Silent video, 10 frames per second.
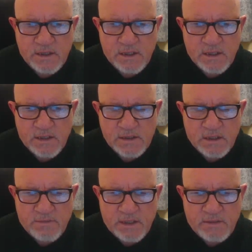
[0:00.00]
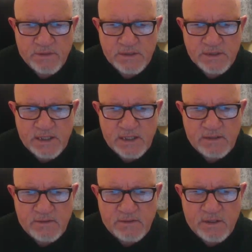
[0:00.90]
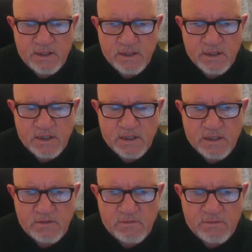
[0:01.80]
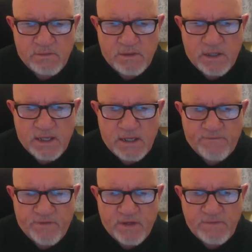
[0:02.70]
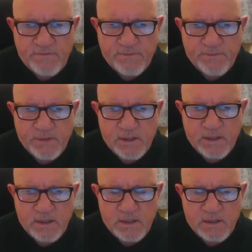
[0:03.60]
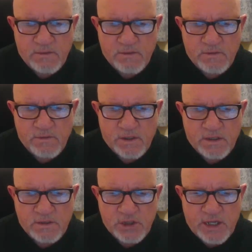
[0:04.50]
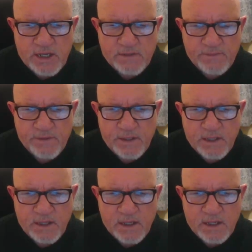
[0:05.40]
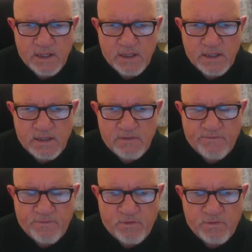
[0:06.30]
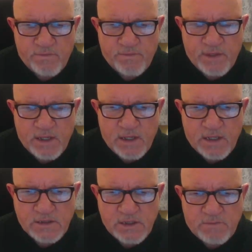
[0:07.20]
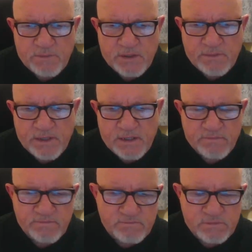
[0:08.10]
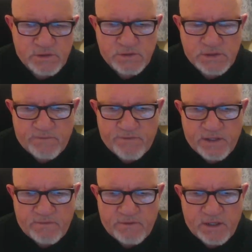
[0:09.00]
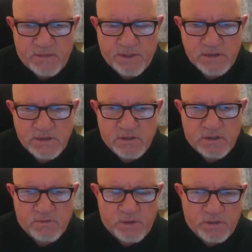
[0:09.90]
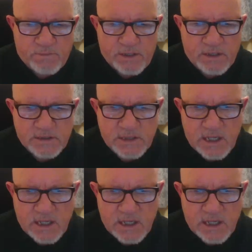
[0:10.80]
It's coming up with his king. There you go. A5. Rook at check. King 4. He's hoping to be able to do something over here, but it's not going to work because